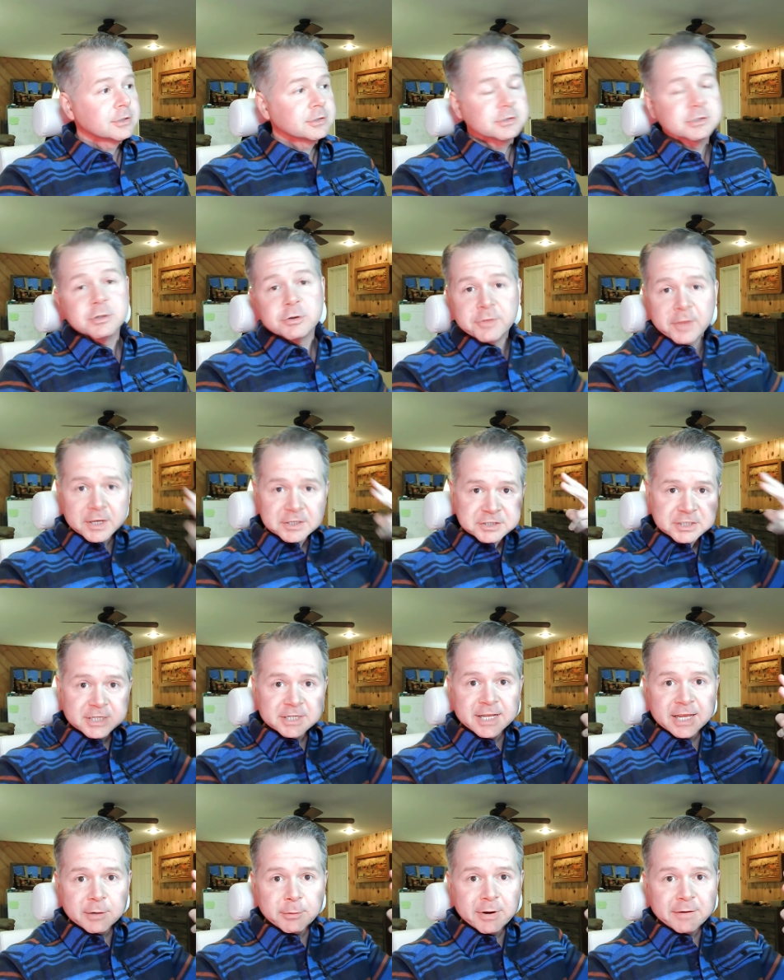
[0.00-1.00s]
Two things you
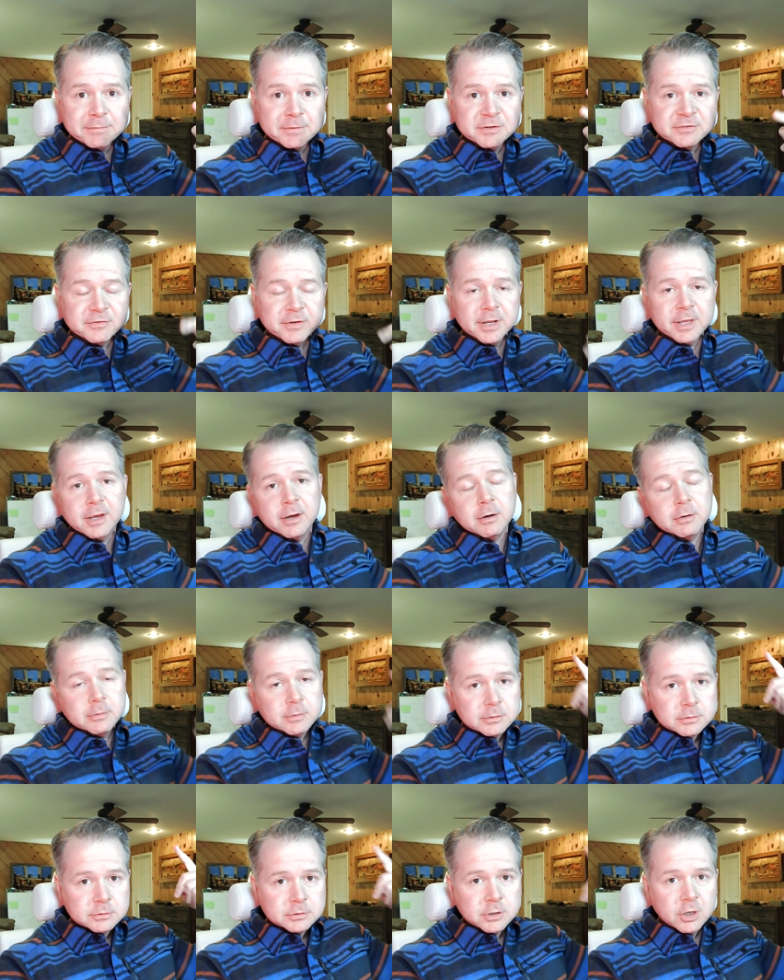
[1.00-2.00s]
need to take away from this video.
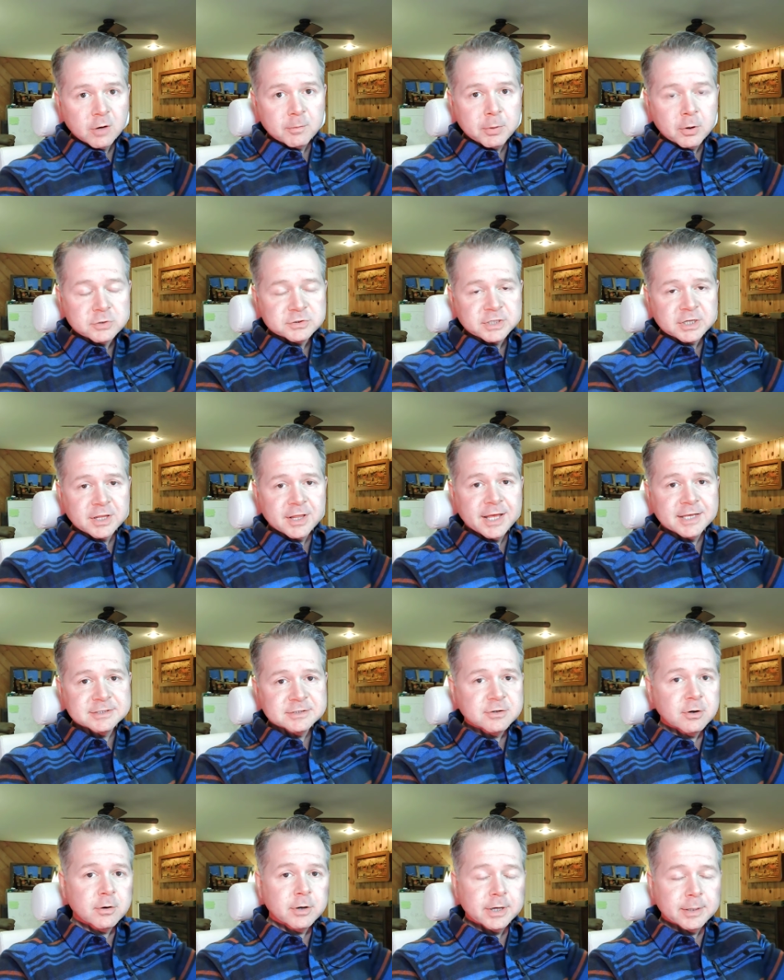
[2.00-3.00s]
Don't post on
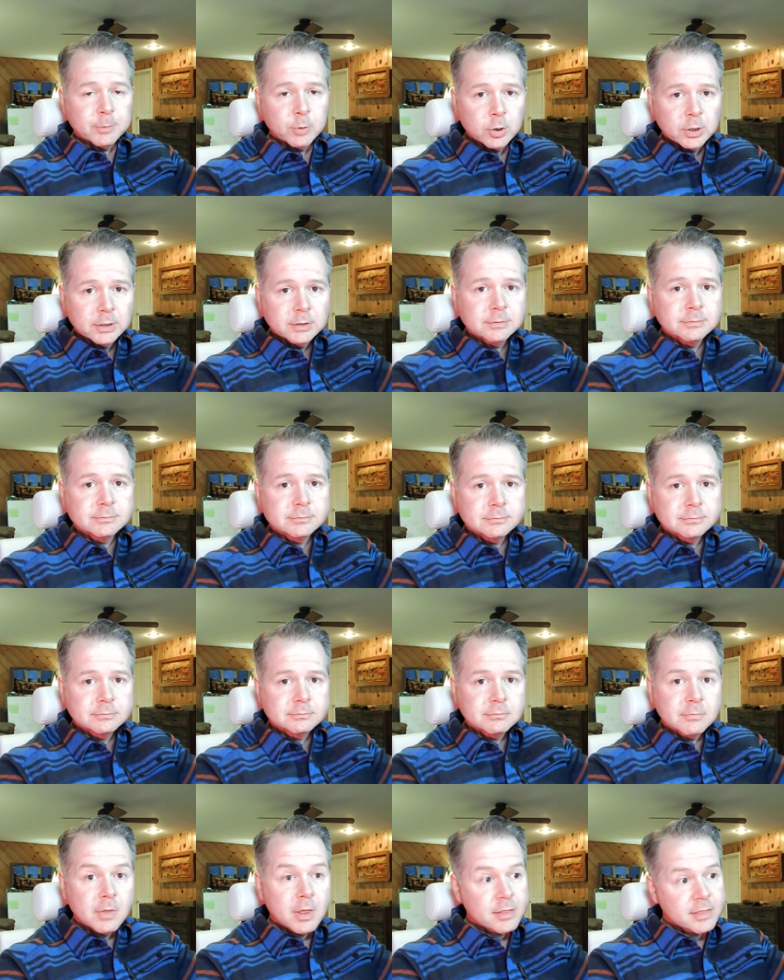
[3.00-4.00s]
Glassdoor anymore.
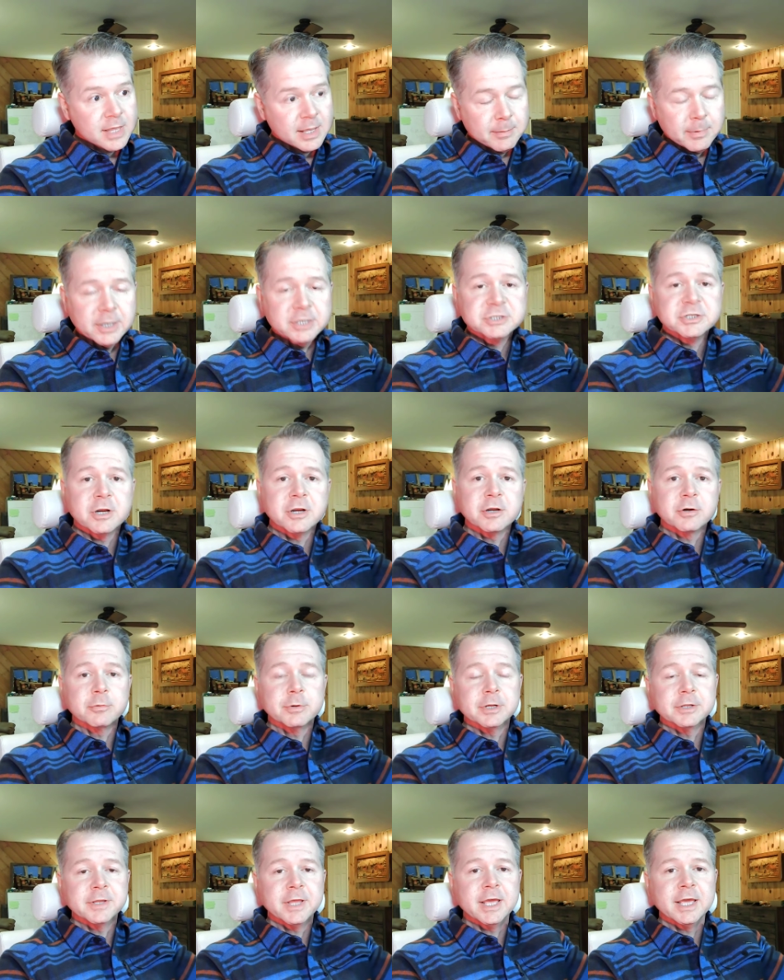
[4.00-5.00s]
They might share your
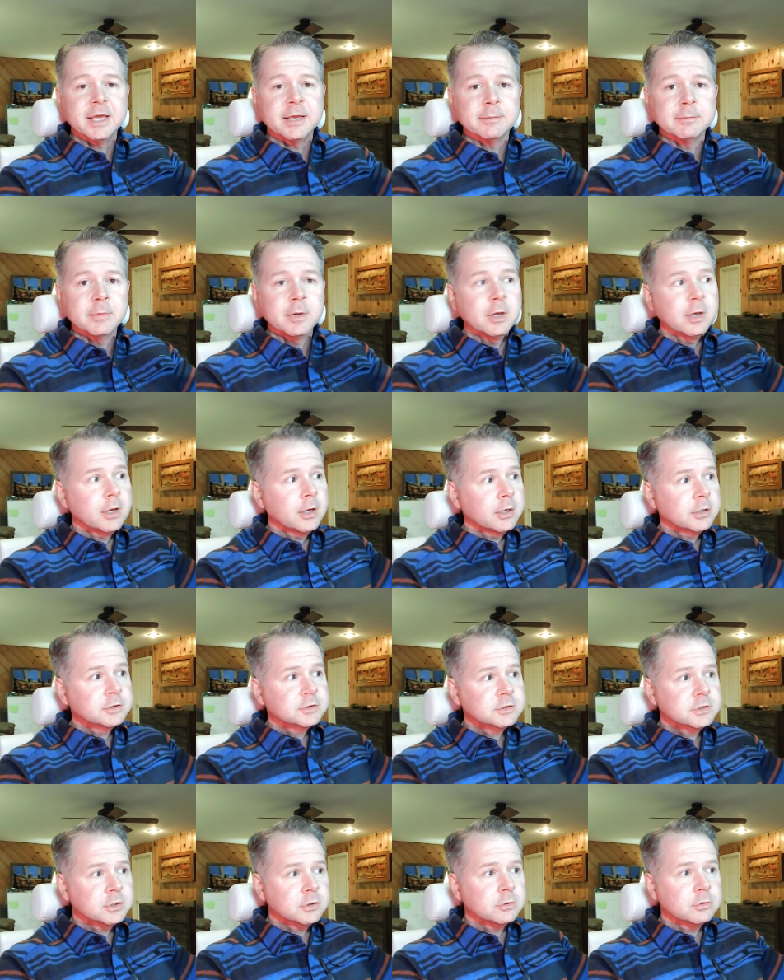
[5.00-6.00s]
real name.
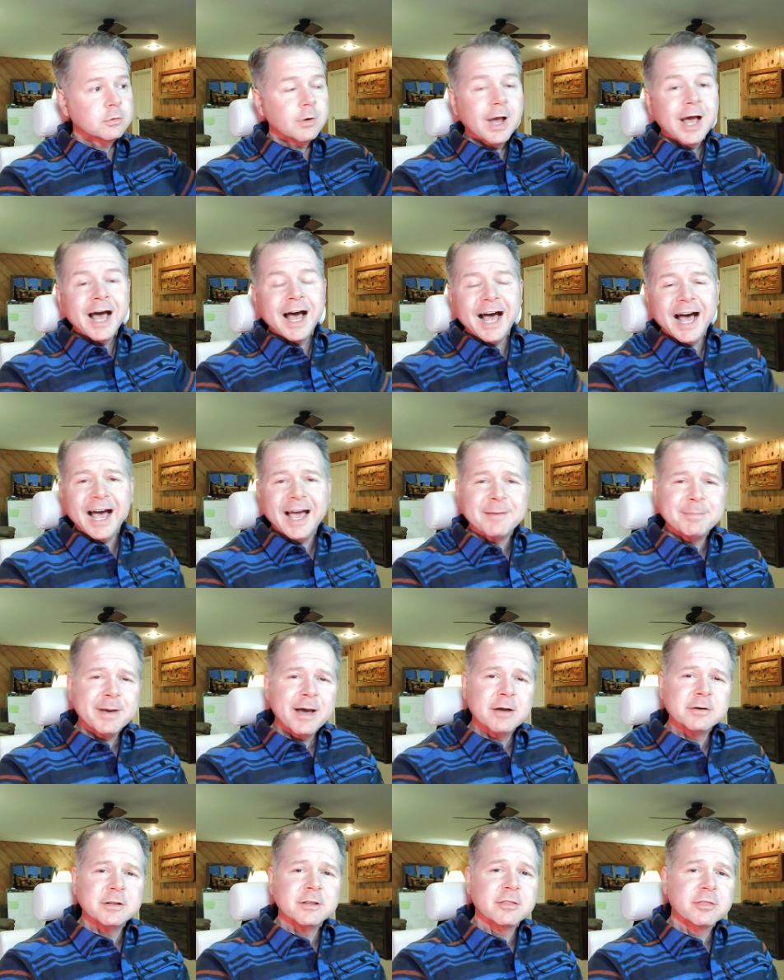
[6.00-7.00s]
Two, I
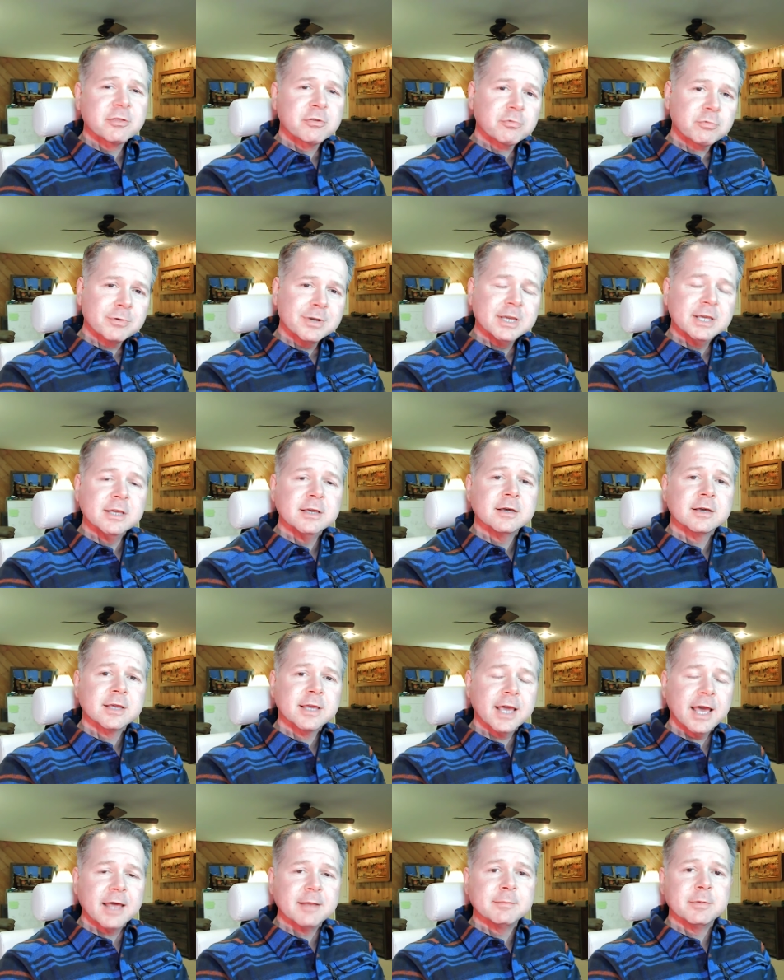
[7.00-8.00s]
pounded 3
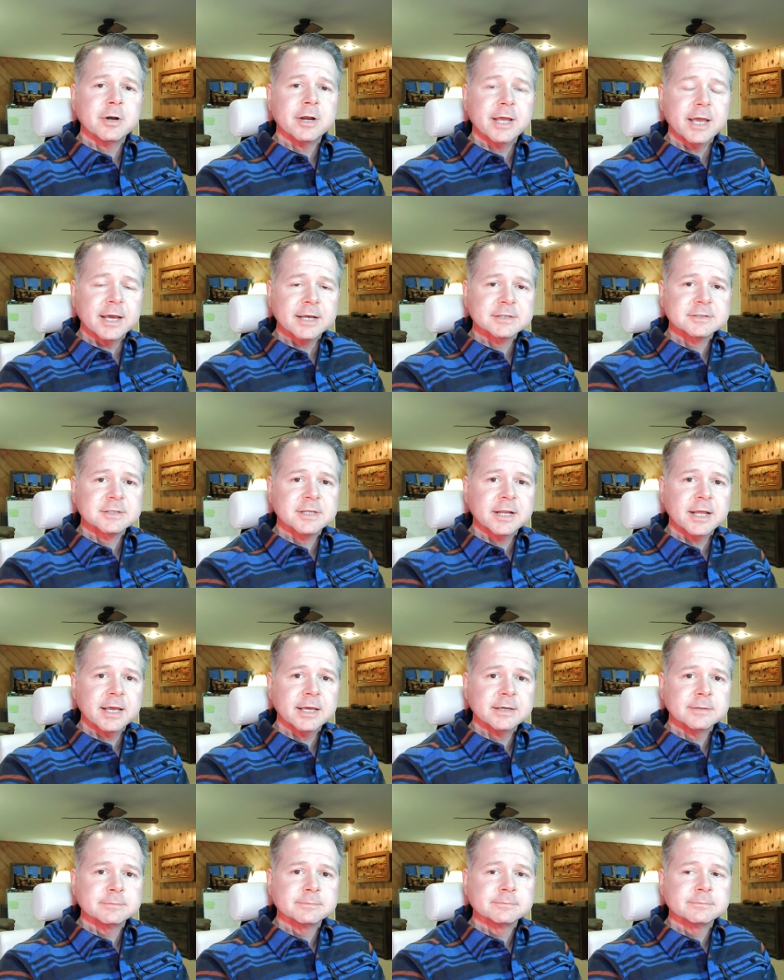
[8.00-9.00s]
Cadbury eggs
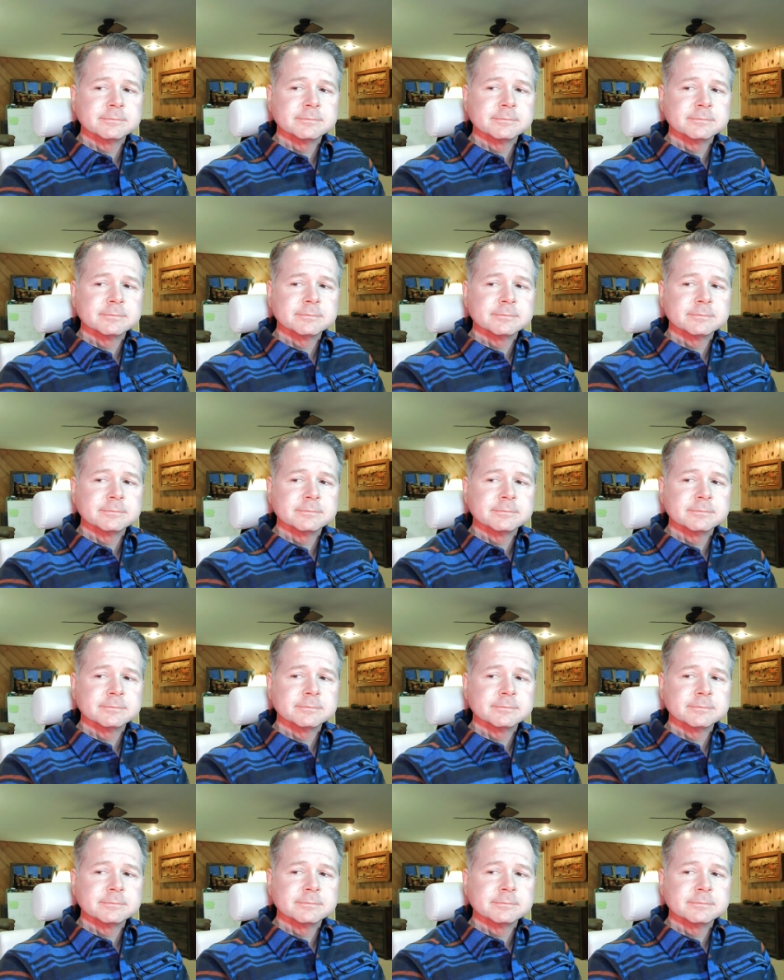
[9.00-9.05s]
today.